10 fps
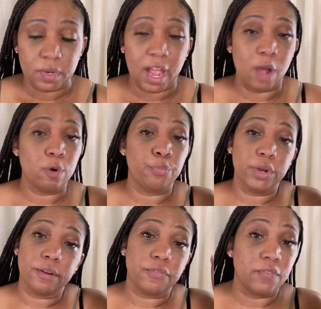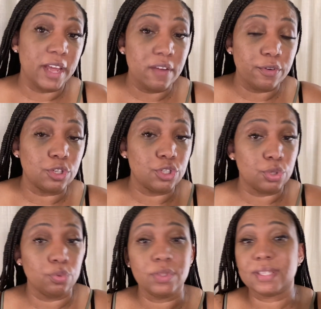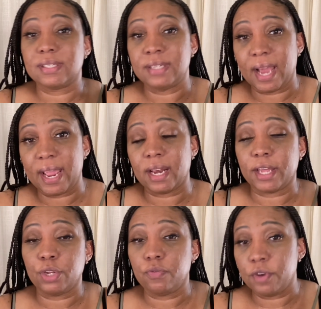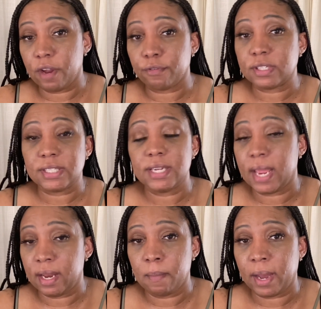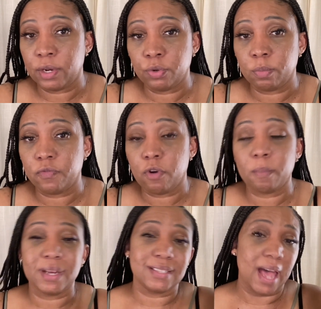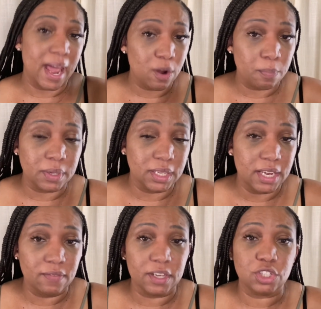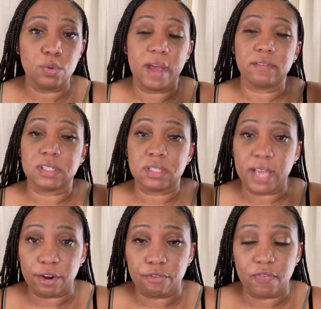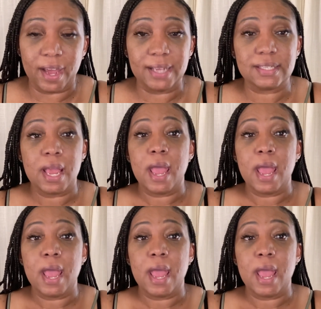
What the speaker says: I will bring the flavor to this diet like you've never seen anybody do it before, because I don't believe that you have to sacrifice